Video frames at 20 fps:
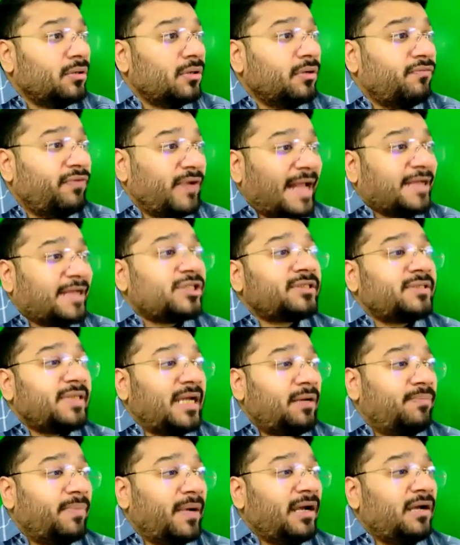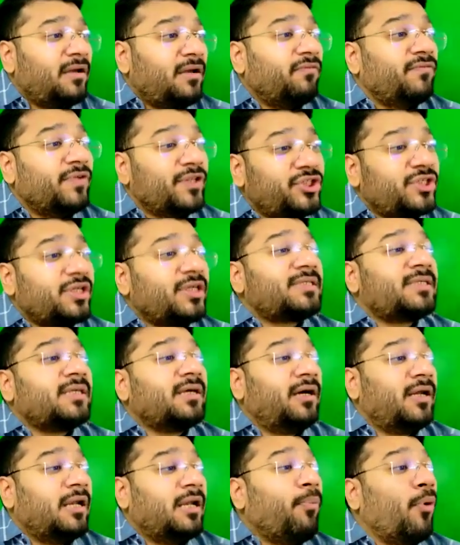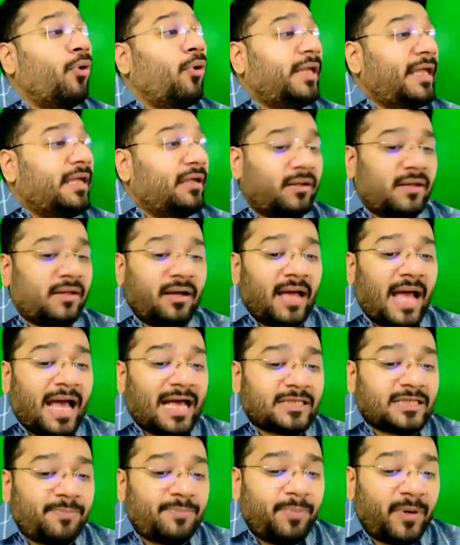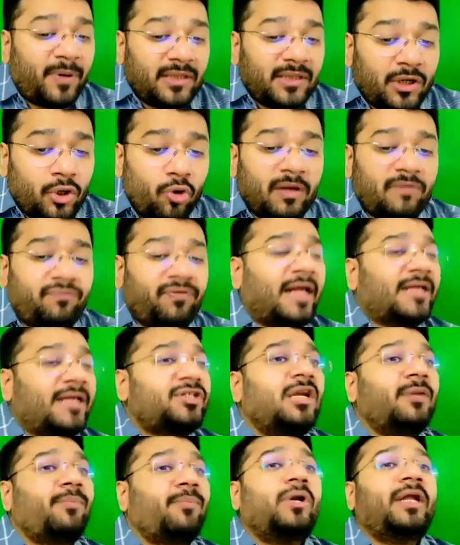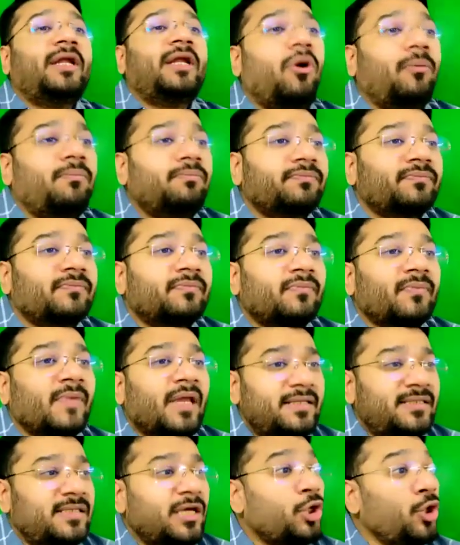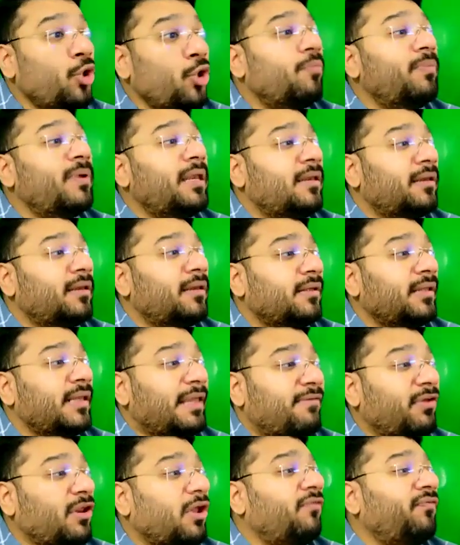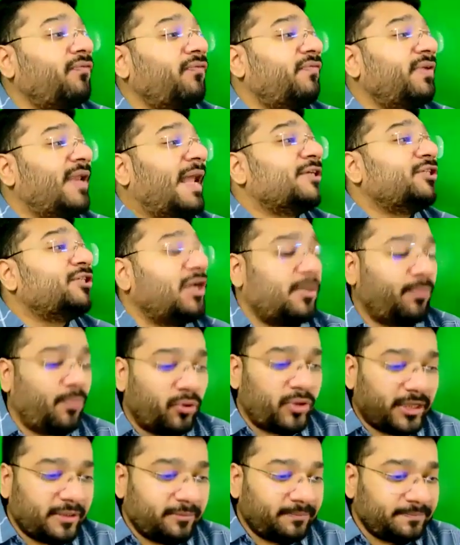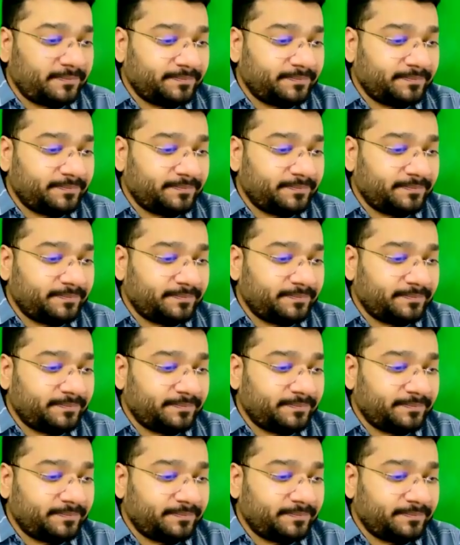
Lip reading: financial statement, which is reporting as per the global financial reporting norm. It's a global level of financial reporting.